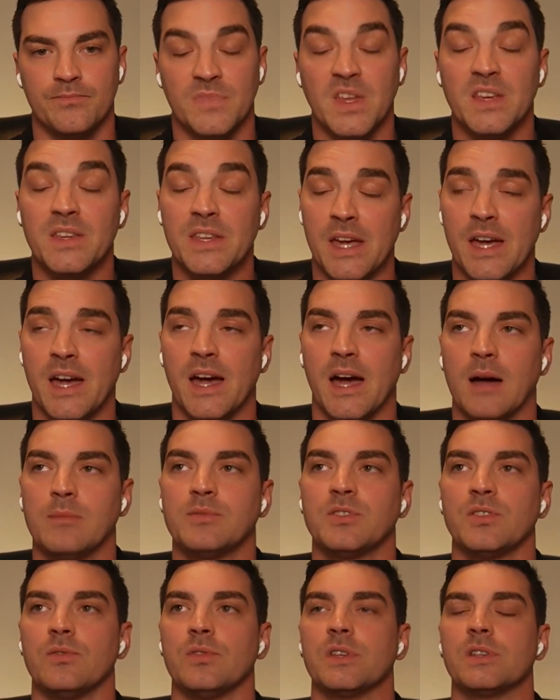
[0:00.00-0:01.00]
Yeah,
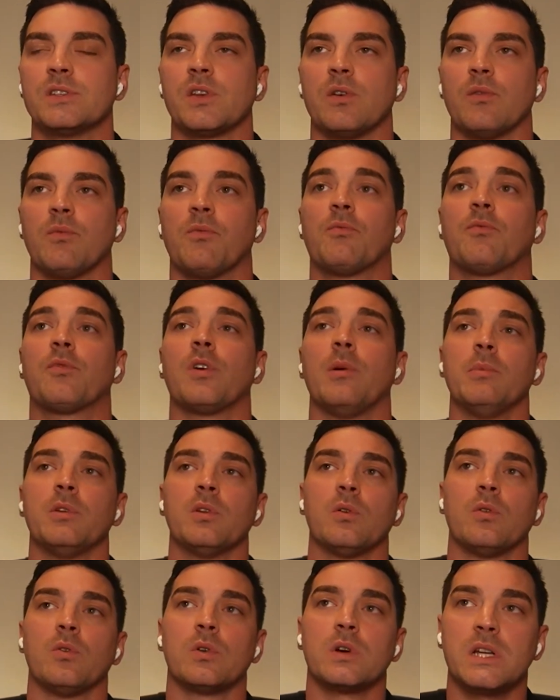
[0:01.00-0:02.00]
absolutely. So from
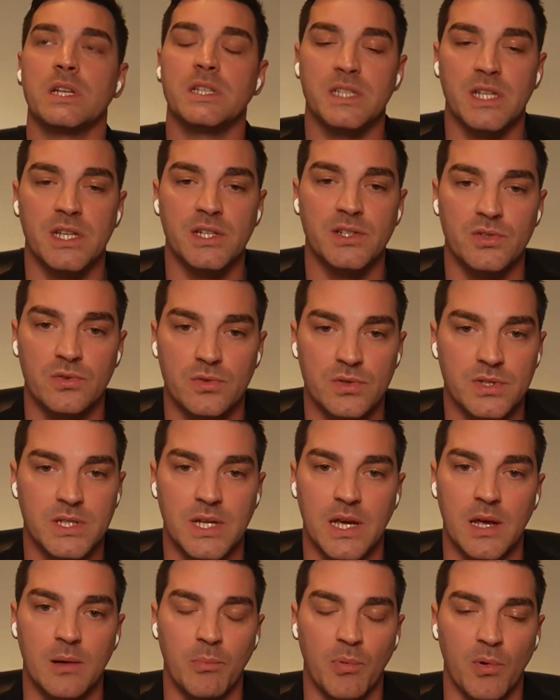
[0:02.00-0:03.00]
an organizational
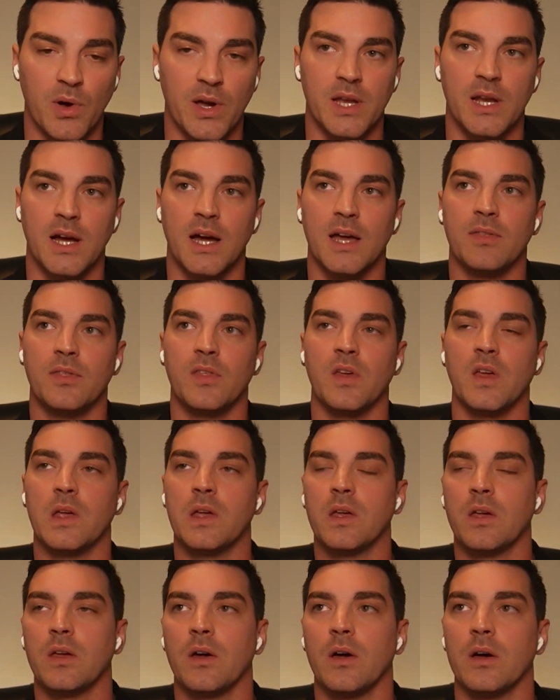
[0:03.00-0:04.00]
standpoint, I
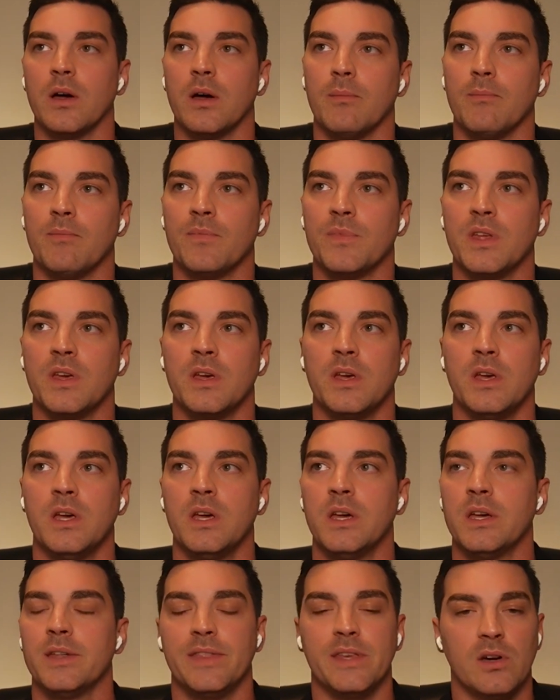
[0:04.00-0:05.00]
think
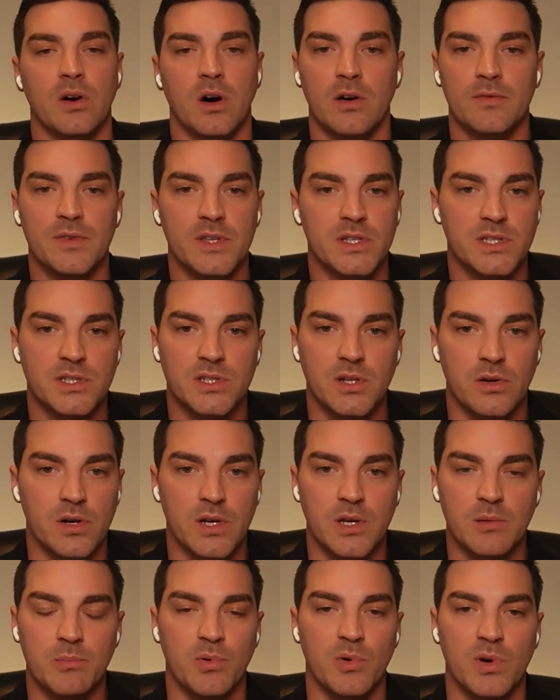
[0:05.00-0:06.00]
the obvious
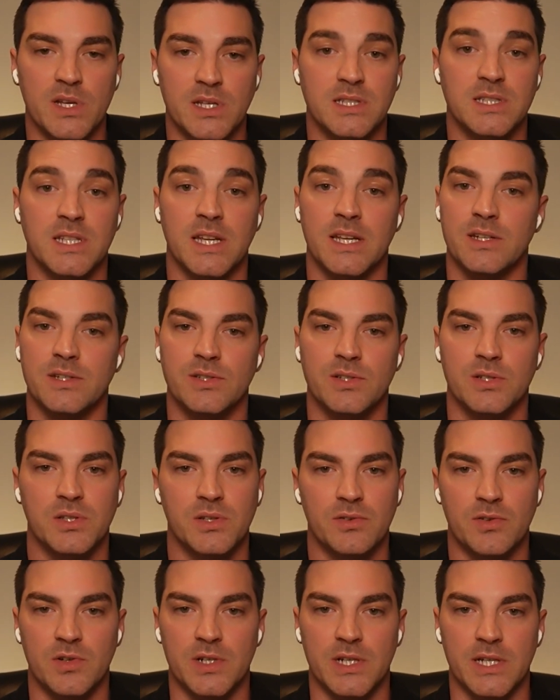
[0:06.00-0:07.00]
starting point is data
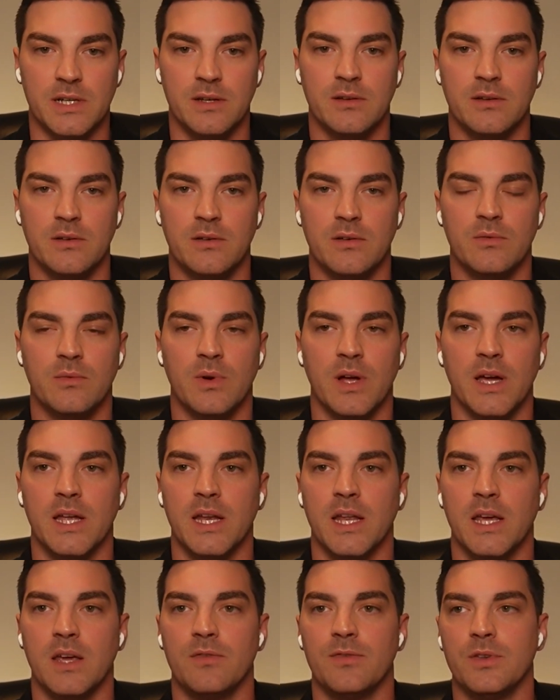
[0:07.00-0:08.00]
security, right?
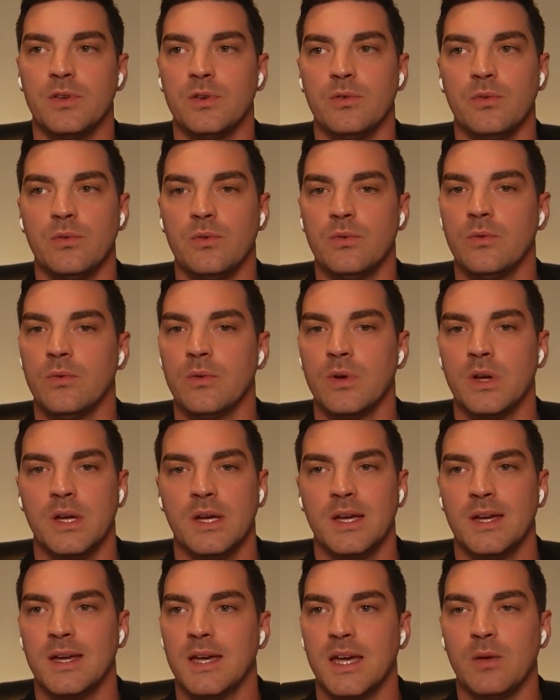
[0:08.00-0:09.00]

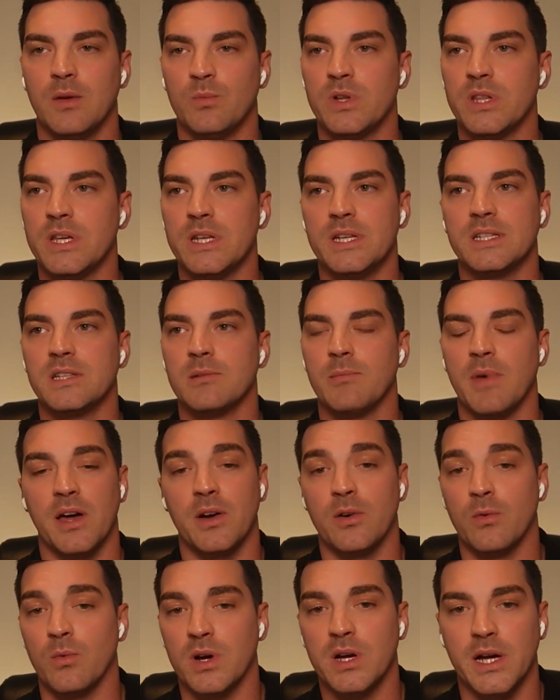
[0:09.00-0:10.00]
It really doesn't
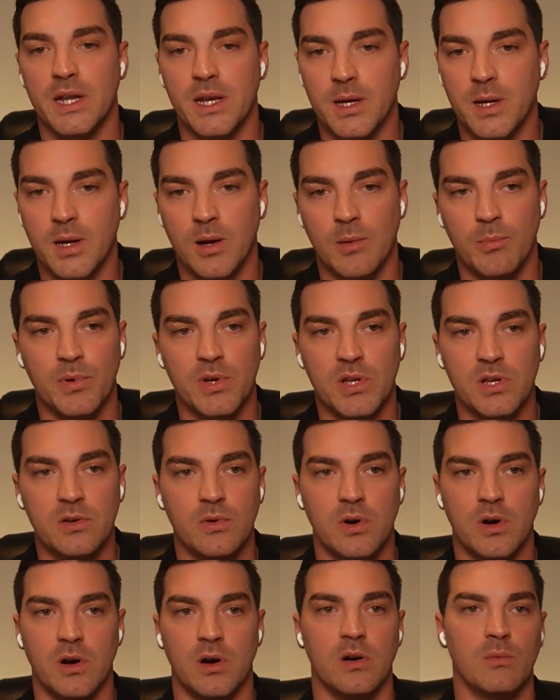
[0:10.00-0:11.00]
matter what kind of company you
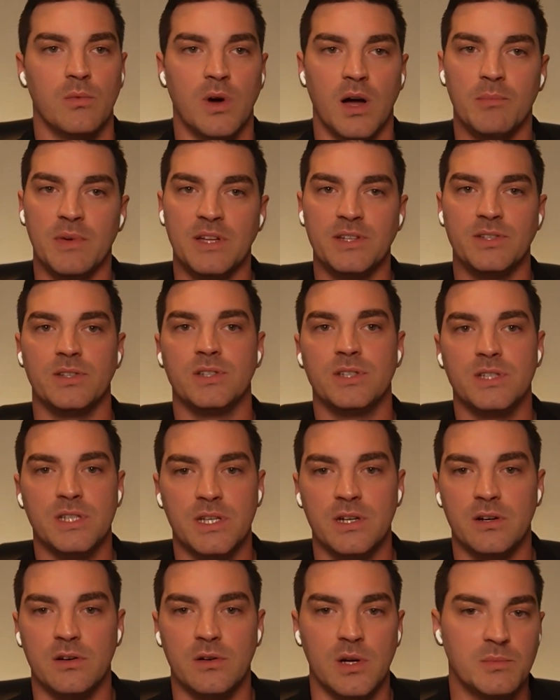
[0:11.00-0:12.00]
are. I mentioned
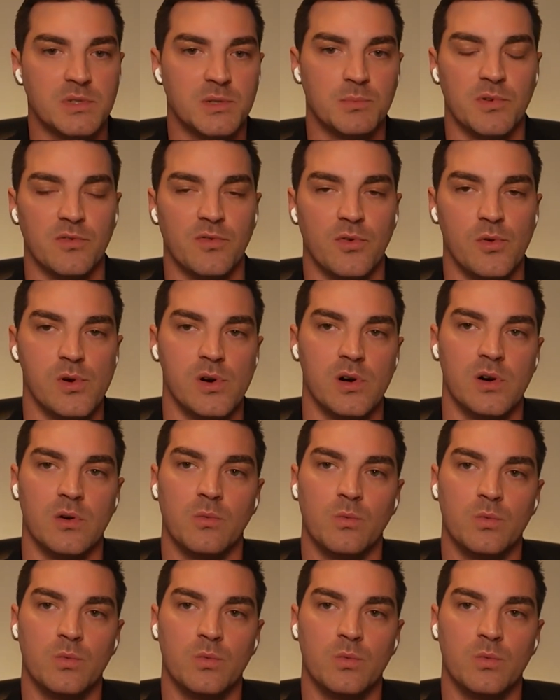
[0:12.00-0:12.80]
CRMs before.